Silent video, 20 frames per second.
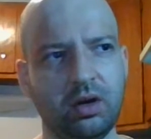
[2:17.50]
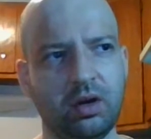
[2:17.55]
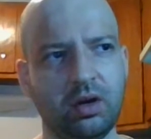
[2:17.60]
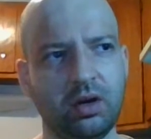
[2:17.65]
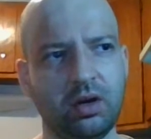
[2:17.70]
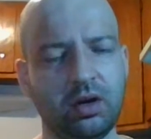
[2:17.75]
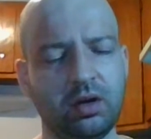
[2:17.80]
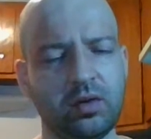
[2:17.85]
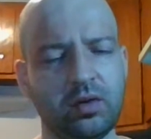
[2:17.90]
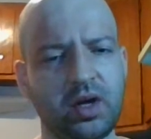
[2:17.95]

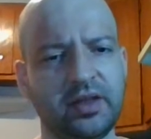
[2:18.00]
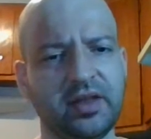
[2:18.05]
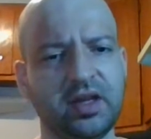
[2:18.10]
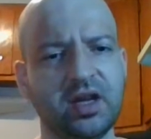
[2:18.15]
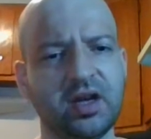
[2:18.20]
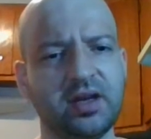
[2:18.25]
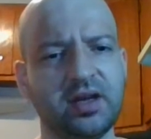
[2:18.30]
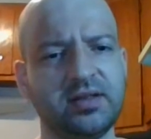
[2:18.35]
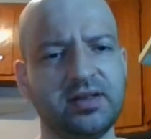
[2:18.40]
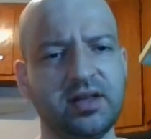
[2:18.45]
I
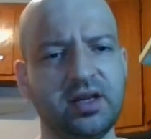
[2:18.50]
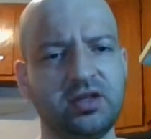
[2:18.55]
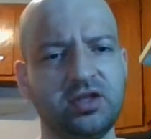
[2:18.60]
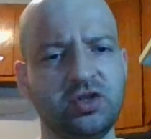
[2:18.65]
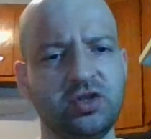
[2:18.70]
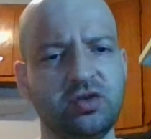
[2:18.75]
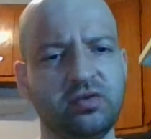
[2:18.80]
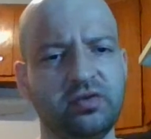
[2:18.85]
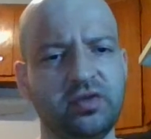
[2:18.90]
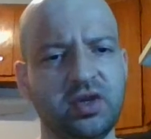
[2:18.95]
think I said,
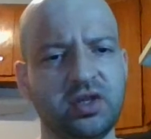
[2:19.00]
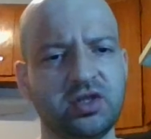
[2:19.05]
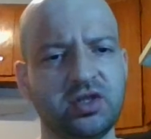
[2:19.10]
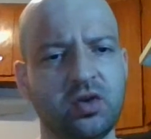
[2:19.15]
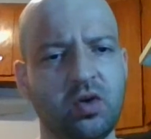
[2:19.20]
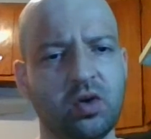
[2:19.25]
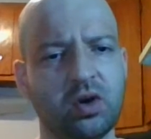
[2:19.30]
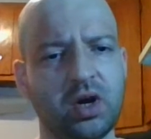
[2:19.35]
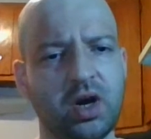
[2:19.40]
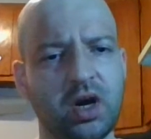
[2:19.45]
"Do you
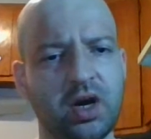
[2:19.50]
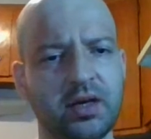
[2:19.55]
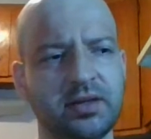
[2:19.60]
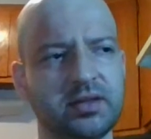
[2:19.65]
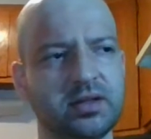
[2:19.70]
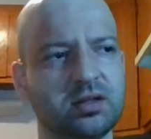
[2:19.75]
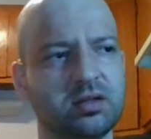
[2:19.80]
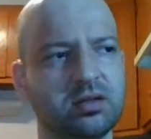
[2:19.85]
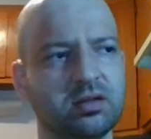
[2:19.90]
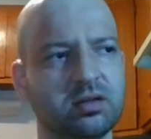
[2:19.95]
fish or
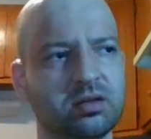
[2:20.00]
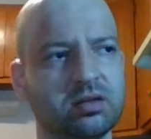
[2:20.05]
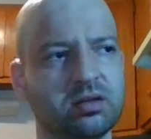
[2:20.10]
hunt?"